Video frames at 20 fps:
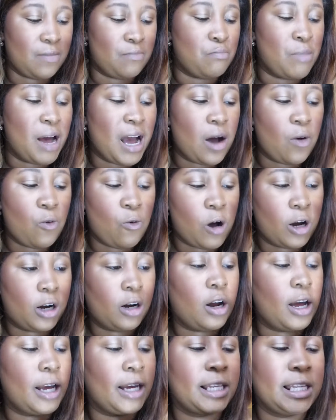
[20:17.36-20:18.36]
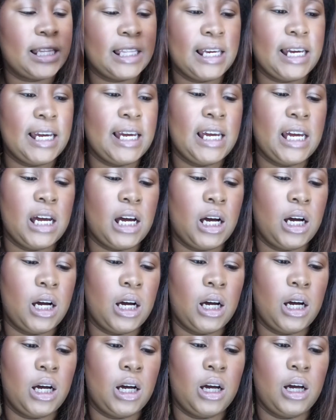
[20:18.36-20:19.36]
matte one like the
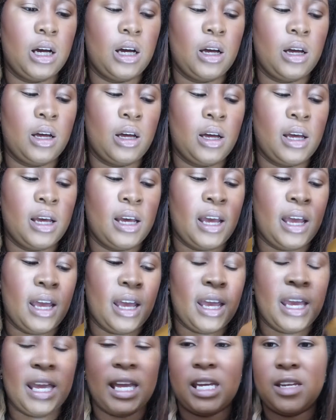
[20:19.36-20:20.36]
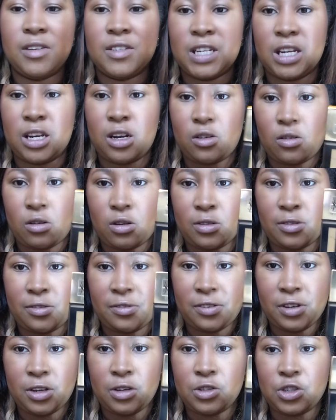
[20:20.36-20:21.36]
E Saint Laurent
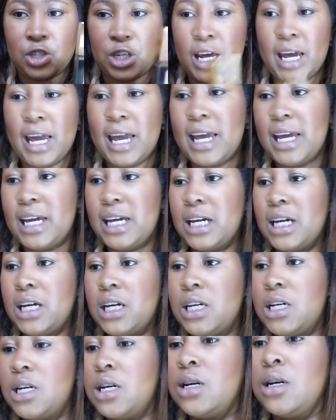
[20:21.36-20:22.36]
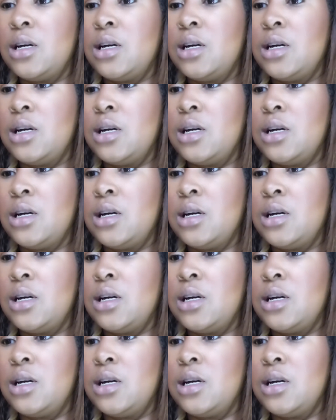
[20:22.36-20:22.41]
Fusion Ink,